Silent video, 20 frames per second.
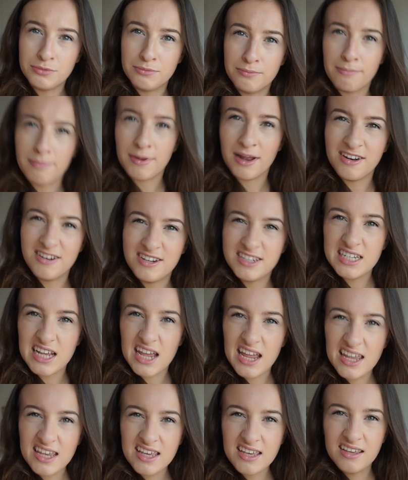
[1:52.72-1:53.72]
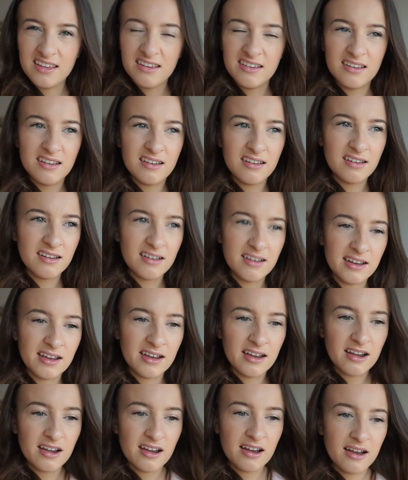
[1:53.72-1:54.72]
Monday,
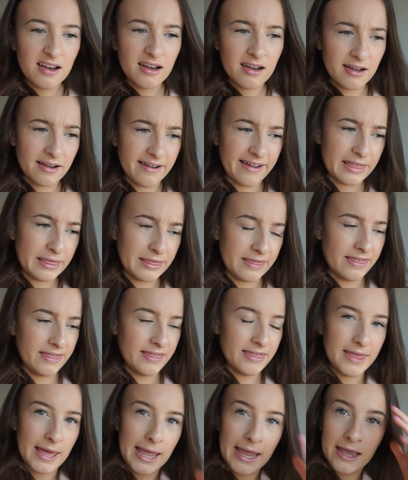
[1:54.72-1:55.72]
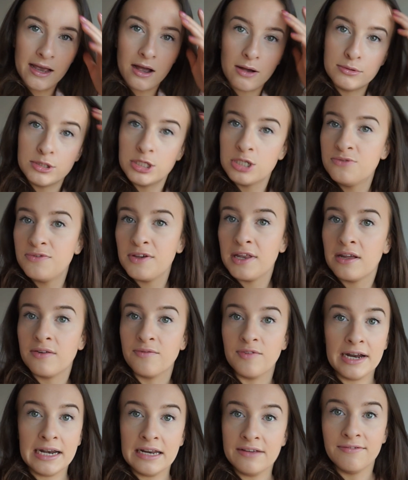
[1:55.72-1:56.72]
I think. I was just
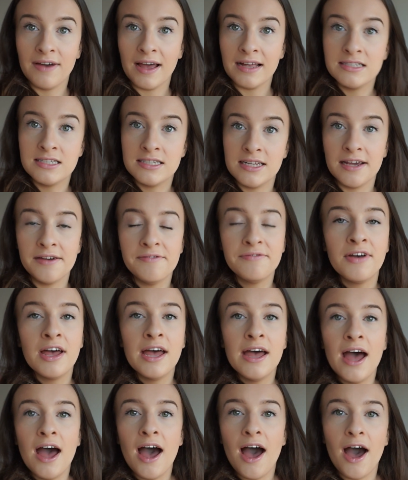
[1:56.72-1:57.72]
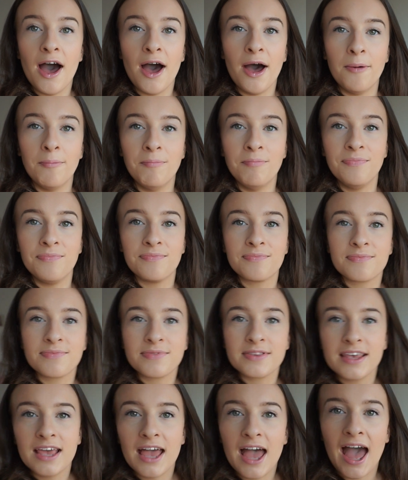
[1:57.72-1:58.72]
feeling really festive.
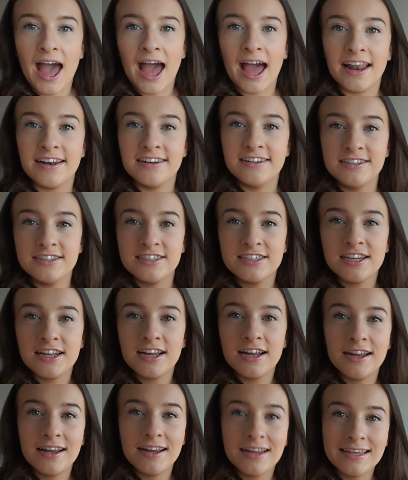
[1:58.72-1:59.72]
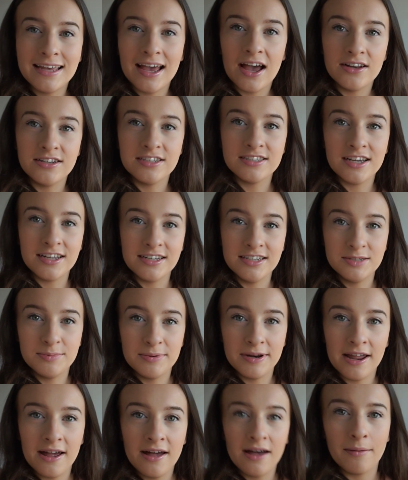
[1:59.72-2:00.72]
And yeah, I decided to
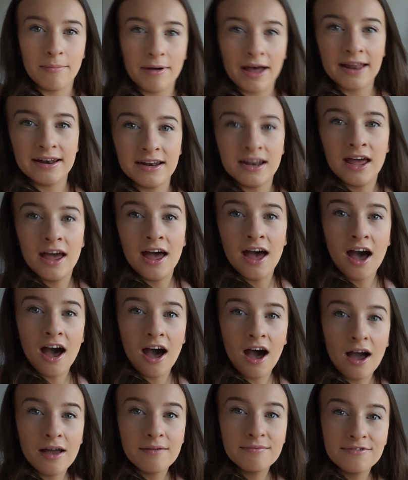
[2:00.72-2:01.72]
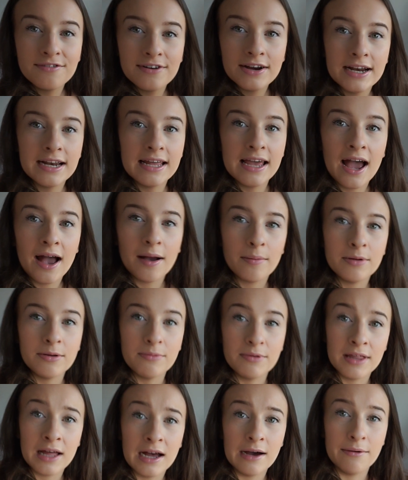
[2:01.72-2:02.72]
put it up, and I'm really happy with